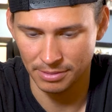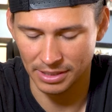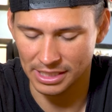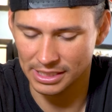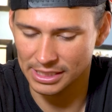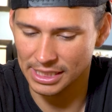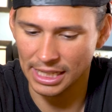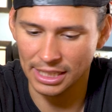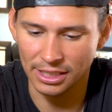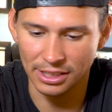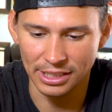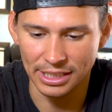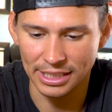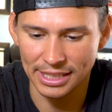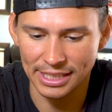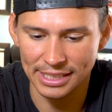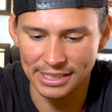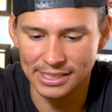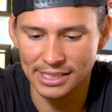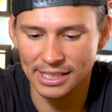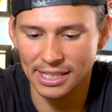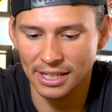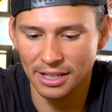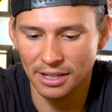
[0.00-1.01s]
because I look at
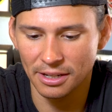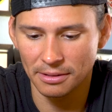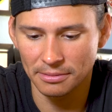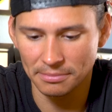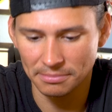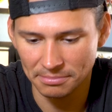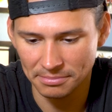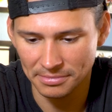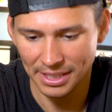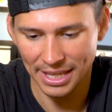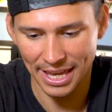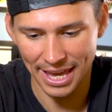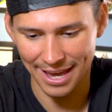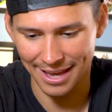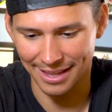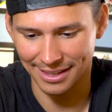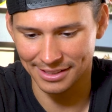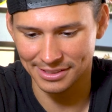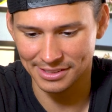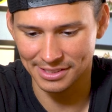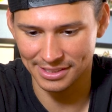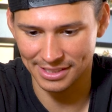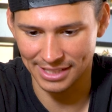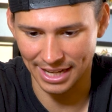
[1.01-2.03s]
this and I go, yeah,
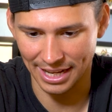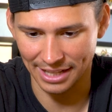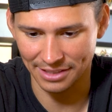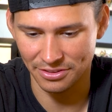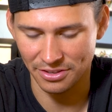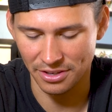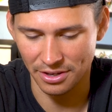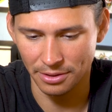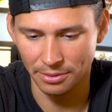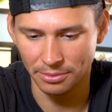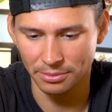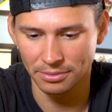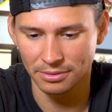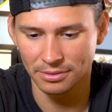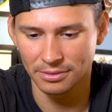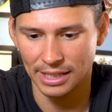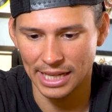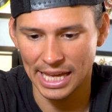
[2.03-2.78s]
that's a tattoo.